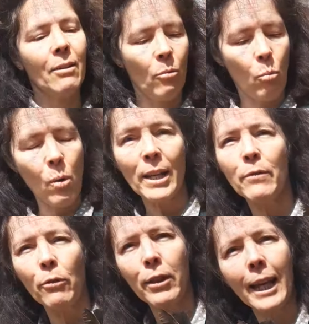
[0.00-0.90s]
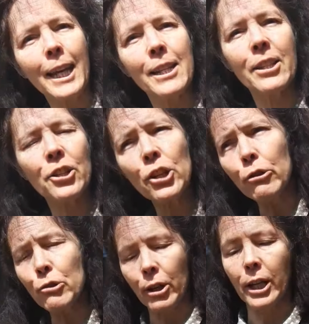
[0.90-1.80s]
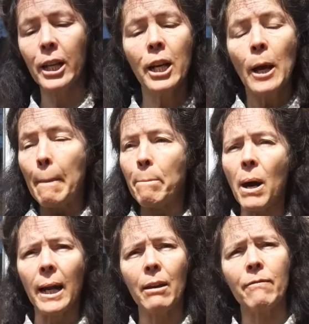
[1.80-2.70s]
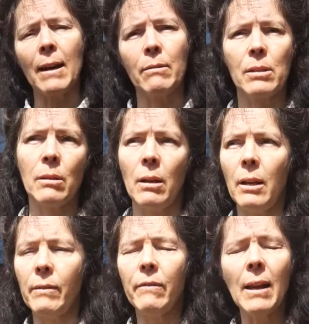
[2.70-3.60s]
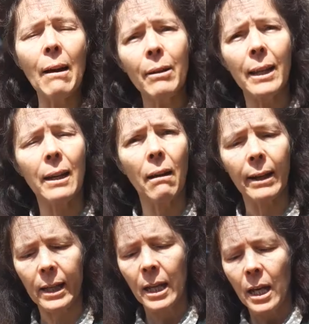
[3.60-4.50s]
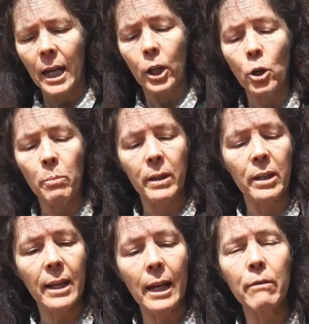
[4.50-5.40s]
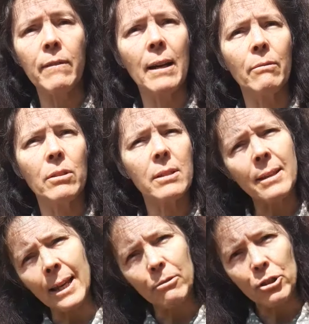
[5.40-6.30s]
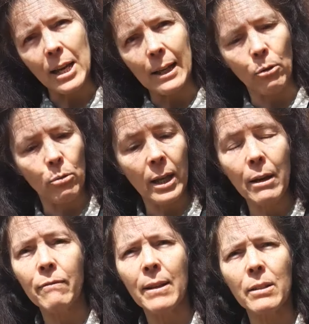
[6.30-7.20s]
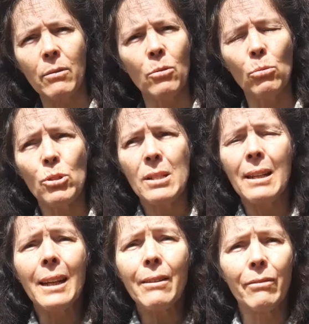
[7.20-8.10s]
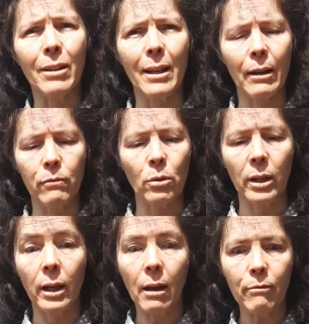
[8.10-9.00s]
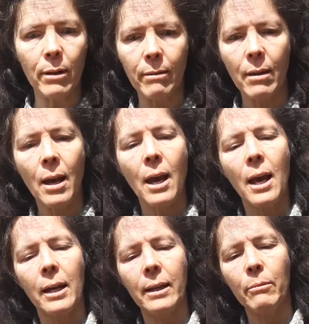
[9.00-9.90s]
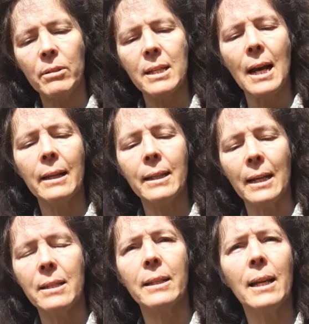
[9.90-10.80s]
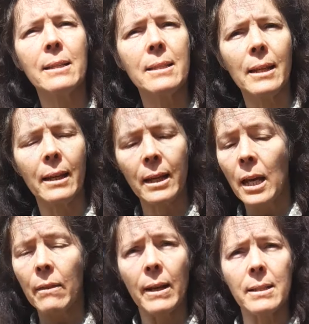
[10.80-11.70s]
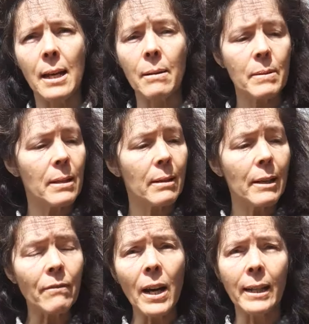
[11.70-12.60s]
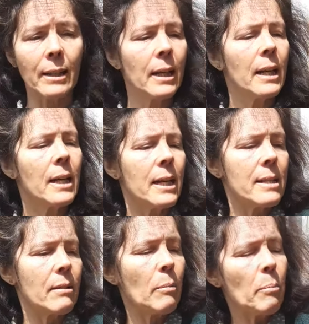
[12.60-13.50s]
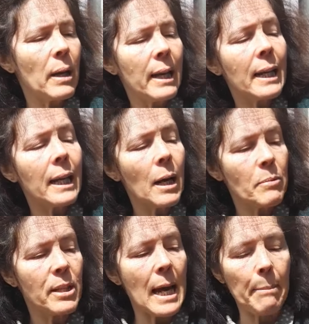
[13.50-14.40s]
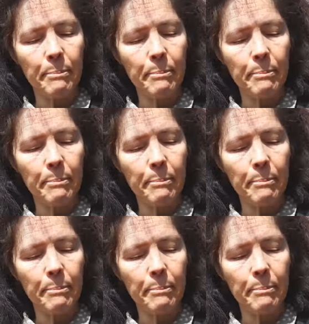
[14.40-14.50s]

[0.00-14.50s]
the wonderful thing is the children might have found a lovely flower they like. It could be that they have found a snail shell, or they have found a gorgeous leaf that they've fallen in love with, and they want to add that to their stick. That's absolutely fine. It's completely up to them.